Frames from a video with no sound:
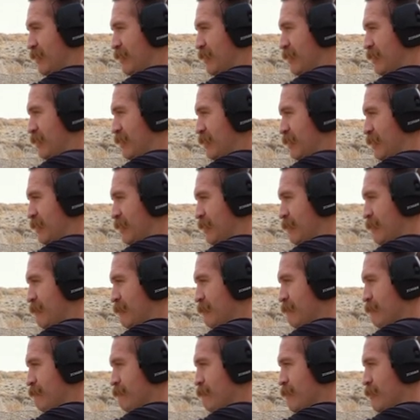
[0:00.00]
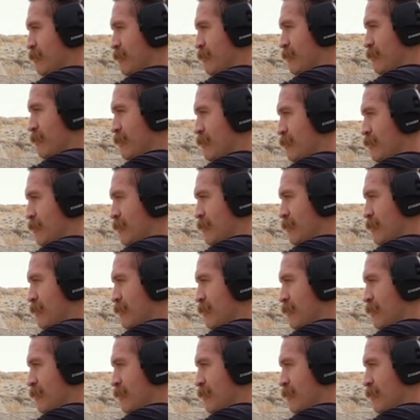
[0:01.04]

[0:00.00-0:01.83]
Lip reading: No one is speaking in this clip.